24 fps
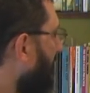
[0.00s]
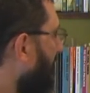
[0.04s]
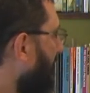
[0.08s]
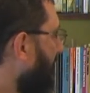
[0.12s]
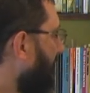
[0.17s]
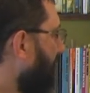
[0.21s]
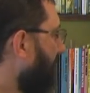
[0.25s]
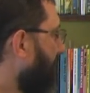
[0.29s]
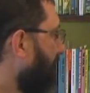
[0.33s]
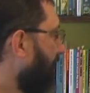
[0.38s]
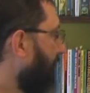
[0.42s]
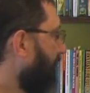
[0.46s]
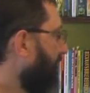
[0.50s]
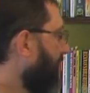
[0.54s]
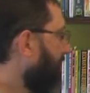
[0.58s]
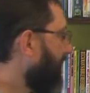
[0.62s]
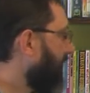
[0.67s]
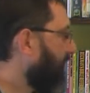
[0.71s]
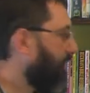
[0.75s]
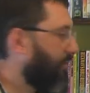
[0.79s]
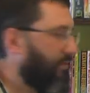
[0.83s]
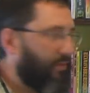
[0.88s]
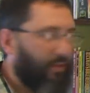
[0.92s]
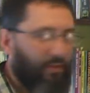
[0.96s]
But uh,
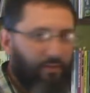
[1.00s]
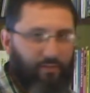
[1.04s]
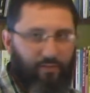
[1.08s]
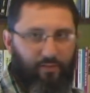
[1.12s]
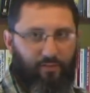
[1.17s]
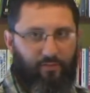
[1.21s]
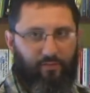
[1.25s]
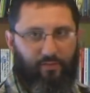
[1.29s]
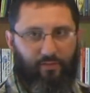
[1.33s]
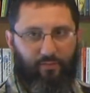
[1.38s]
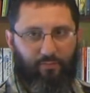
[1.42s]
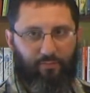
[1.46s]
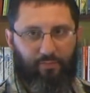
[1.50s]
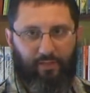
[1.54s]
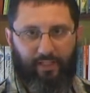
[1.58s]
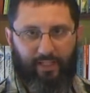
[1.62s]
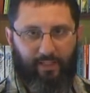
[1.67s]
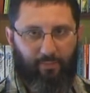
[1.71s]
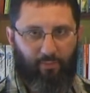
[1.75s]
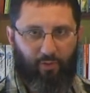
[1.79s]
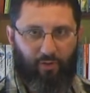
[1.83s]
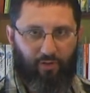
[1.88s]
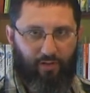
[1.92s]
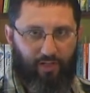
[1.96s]
they'll, you know, they'll, they'll,
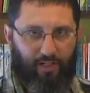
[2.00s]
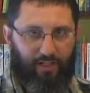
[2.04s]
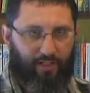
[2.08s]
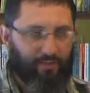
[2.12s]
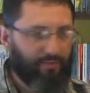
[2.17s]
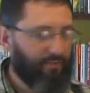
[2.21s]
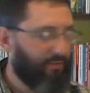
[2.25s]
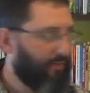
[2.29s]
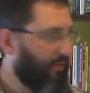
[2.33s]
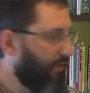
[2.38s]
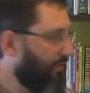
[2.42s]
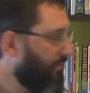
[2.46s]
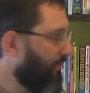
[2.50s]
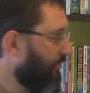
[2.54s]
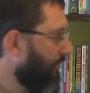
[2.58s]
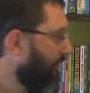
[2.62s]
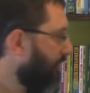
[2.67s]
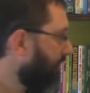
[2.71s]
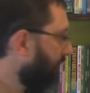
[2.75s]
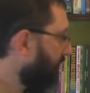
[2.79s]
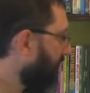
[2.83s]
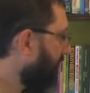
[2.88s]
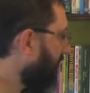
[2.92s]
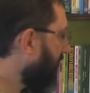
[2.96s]
blame all kinds of things
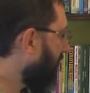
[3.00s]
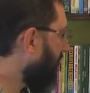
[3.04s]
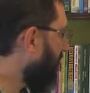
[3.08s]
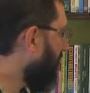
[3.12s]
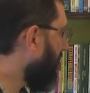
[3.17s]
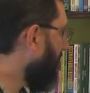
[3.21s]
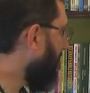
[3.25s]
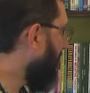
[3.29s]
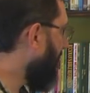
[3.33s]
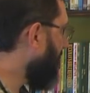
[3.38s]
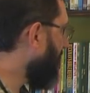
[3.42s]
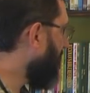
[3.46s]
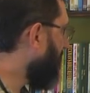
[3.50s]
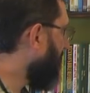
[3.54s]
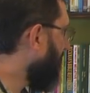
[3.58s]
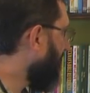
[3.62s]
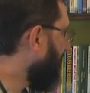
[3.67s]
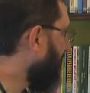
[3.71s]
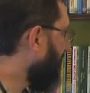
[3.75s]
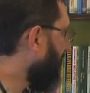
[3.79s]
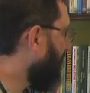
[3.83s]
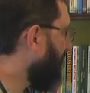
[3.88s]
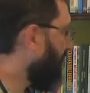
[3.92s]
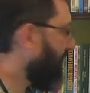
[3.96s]
on, on
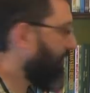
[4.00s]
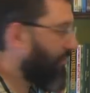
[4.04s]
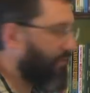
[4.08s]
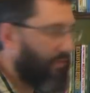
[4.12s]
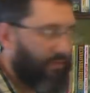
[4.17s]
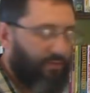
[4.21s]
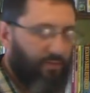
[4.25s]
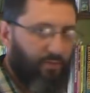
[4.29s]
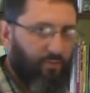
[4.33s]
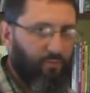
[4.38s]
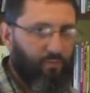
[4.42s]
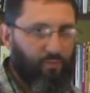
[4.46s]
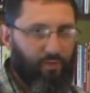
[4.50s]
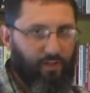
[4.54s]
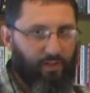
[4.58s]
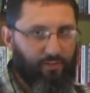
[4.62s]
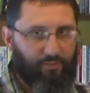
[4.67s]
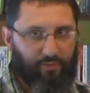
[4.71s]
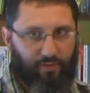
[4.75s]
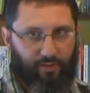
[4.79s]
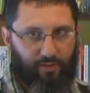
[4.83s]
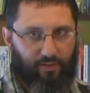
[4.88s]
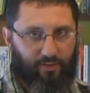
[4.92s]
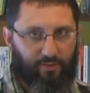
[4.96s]
Bible-believing Christians and
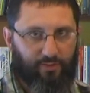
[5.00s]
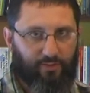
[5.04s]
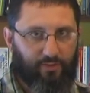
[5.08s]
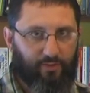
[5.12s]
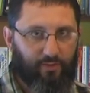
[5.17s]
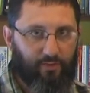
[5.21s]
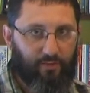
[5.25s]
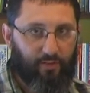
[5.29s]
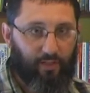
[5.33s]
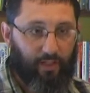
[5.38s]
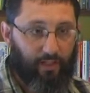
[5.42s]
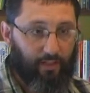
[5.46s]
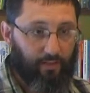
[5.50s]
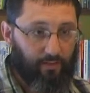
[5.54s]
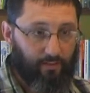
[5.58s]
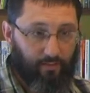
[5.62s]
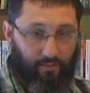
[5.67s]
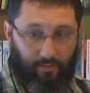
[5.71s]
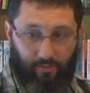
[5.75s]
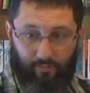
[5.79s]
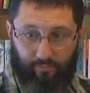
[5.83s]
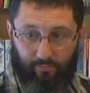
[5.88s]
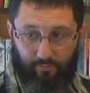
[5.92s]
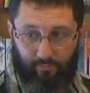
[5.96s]
whatever else, and, and
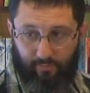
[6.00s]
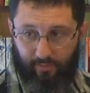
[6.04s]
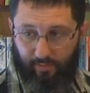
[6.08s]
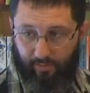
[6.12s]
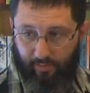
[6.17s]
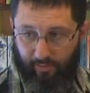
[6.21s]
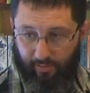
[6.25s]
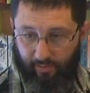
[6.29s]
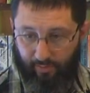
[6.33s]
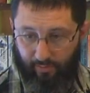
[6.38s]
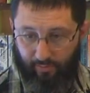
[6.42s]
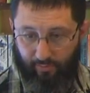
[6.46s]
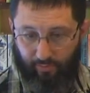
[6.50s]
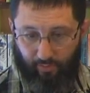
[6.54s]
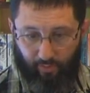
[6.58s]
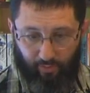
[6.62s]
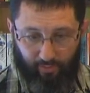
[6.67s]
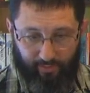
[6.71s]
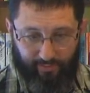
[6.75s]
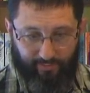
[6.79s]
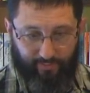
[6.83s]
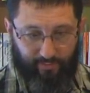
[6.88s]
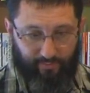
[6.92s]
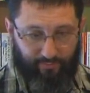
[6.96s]
you know, they're going to use
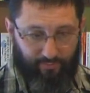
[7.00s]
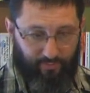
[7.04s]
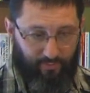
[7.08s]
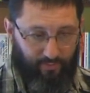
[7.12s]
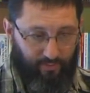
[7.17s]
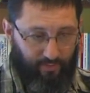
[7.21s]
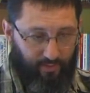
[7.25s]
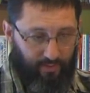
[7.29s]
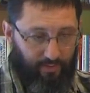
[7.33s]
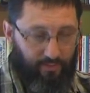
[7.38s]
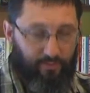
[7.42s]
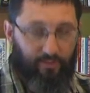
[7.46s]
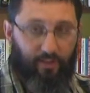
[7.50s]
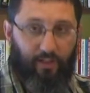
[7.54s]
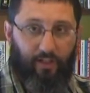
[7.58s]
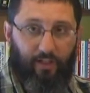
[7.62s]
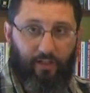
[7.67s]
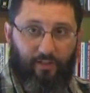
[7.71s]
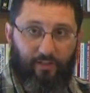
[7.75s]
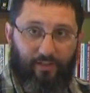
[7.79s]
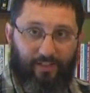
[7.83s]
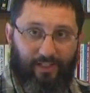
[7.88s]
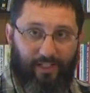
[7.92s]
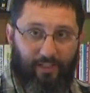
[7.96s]
all these different things
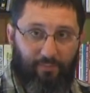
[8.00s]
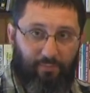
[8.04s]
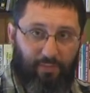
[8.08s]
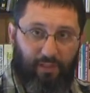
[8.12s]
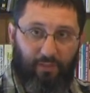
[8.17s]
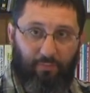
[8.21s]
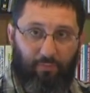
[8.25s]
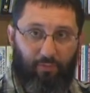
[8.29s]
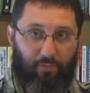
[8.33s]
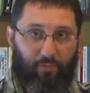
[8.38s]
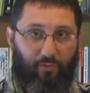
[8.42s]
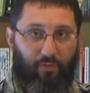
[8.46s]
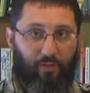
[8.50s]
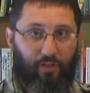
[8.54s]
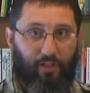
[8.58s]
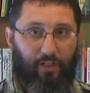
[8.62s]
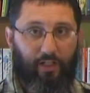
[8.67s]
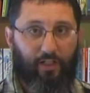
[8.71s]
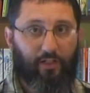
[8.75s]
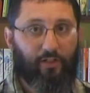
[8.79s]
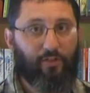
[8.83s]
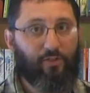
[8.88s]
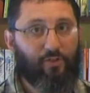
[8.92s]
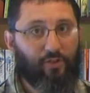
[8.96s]
to get people
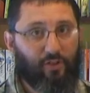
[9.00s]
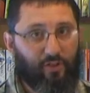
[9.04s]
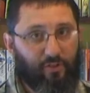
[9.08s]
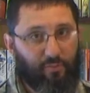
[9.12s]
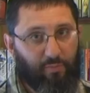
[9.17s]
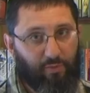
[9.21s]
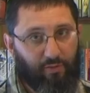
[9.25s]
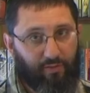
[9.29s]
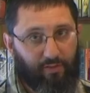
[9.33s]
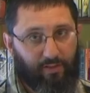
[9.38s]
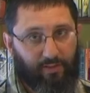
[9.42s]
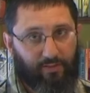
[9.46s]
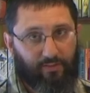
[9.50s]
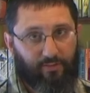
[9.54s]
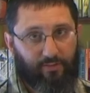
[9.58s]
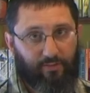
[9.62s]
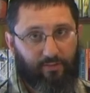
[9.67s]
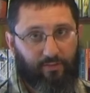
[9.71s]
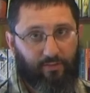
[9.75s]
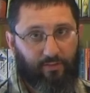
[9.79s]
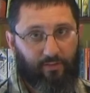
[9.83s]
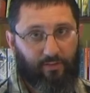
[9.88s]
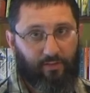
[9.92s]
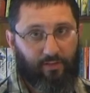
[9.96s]
into church
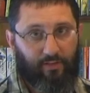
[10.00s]
buildings.